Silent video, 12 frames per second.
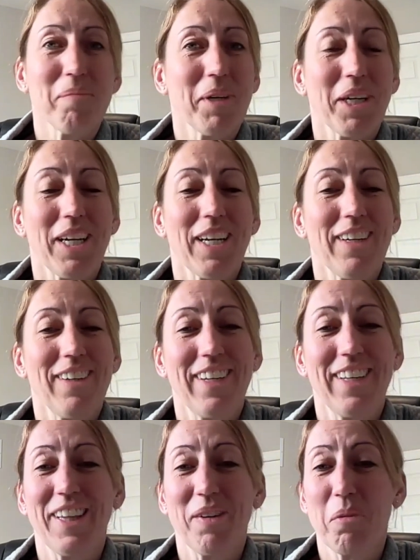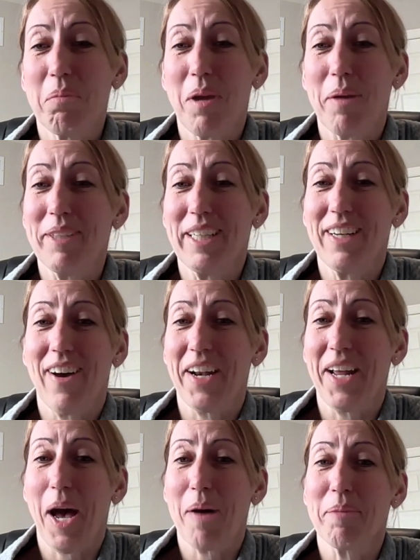but clearly they were probably not
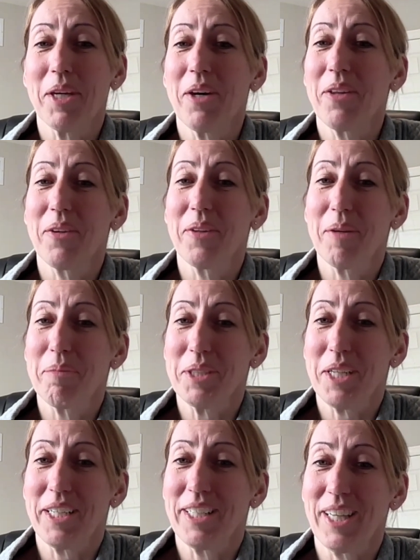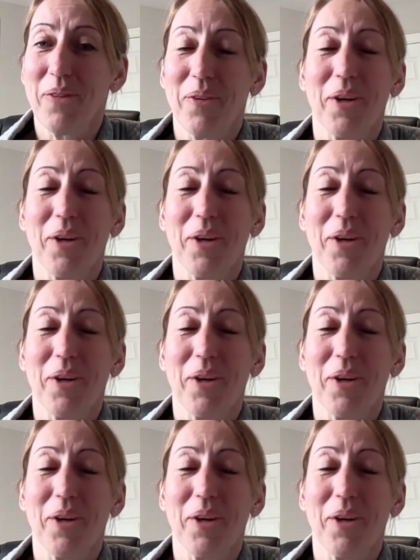happy, although they pretended they